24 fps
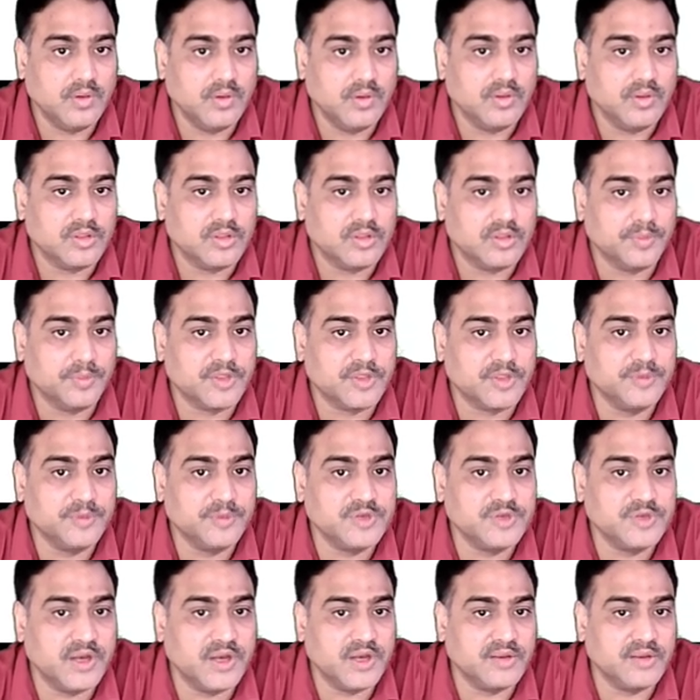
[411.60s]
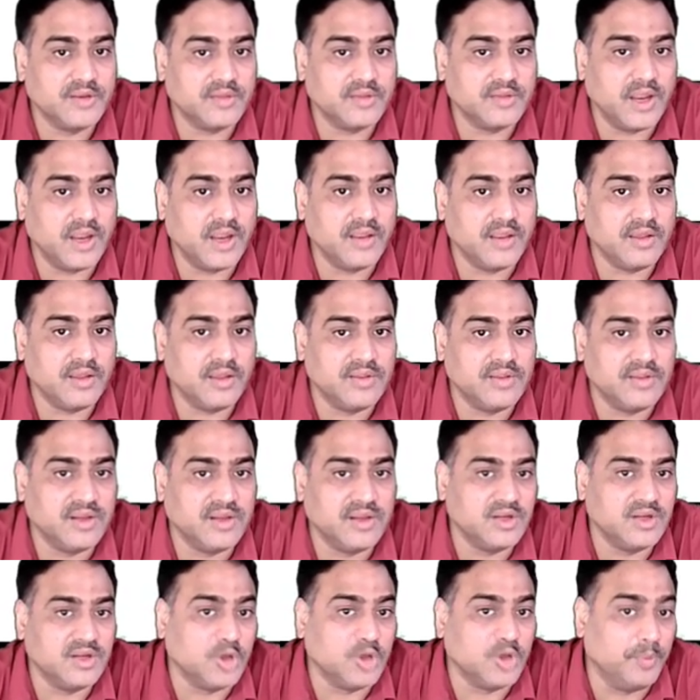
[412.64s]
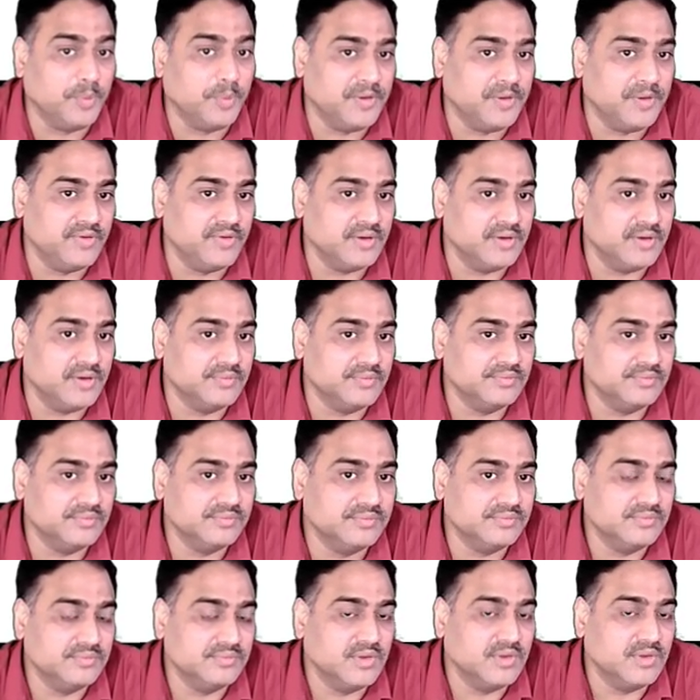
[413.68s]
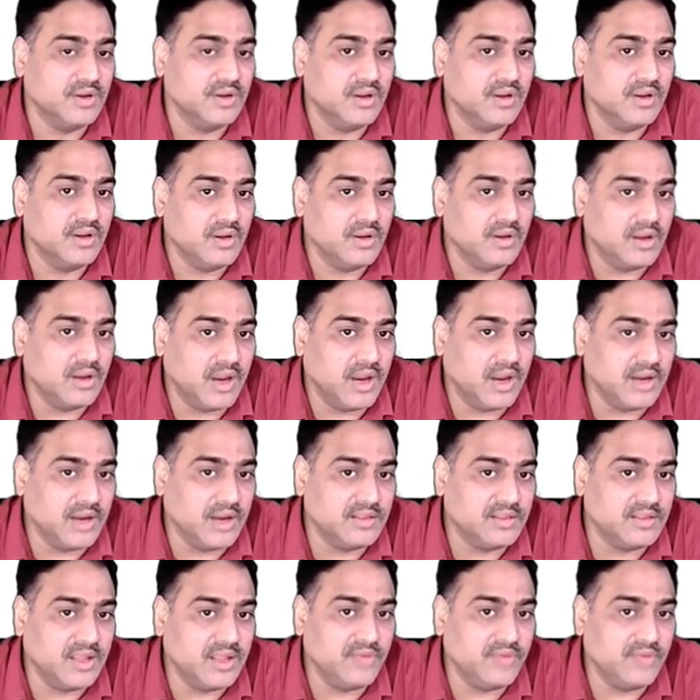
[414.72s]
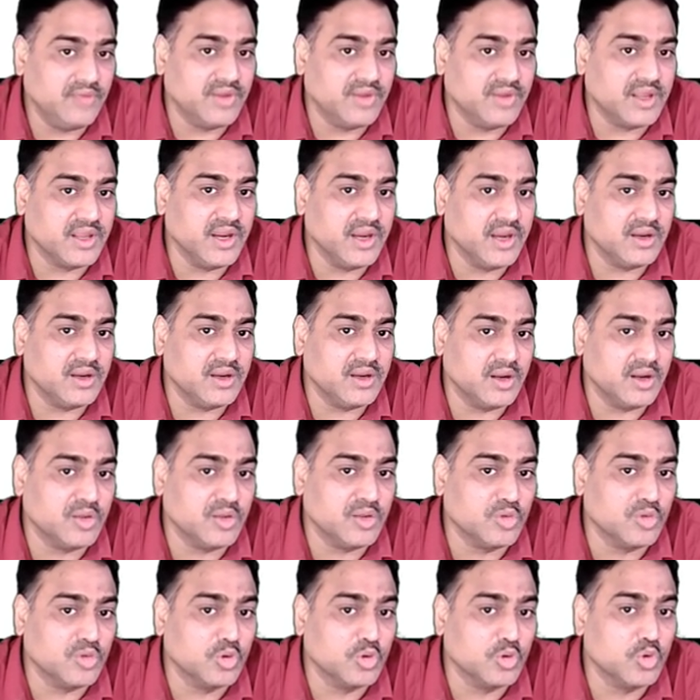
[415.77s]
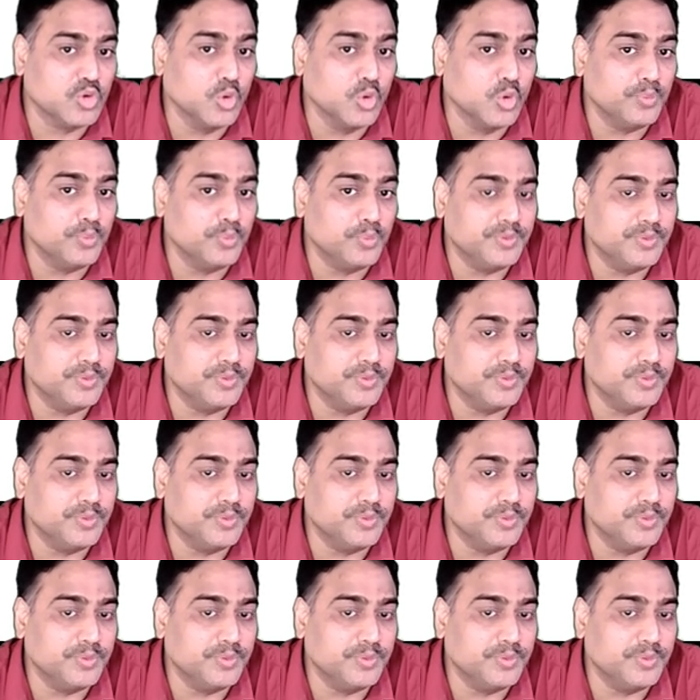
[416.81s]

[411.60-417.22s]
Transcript: Subscription is at the top level. And there we create a resource group.